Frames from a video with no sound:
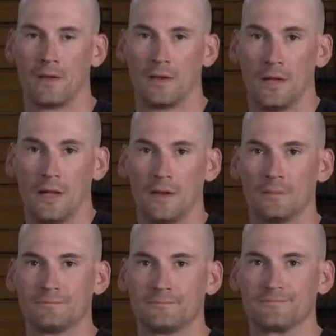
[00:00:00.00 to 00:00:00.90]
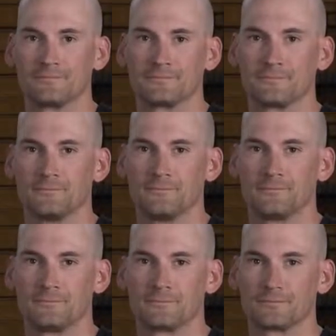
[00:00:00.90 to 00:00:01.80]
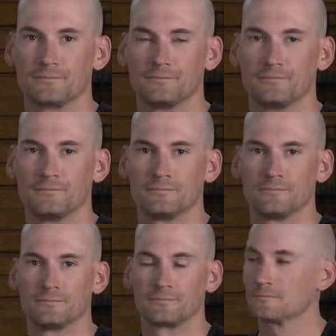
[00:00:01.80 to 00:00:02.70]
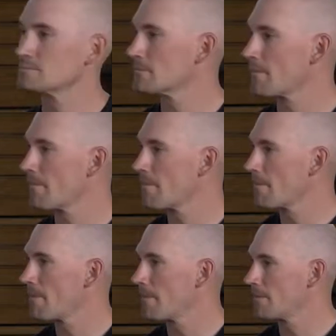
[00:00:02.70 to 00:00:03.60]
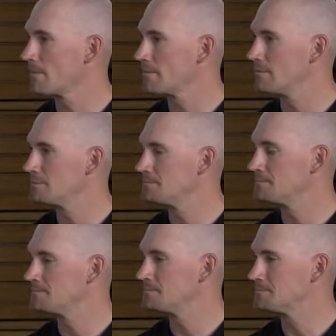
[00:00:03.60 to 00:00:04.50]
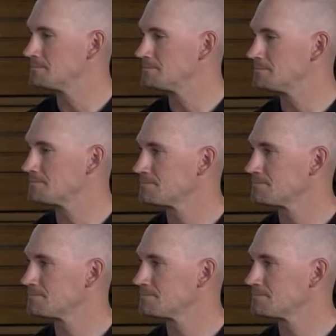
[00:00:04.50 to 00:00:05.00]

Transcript: (silent)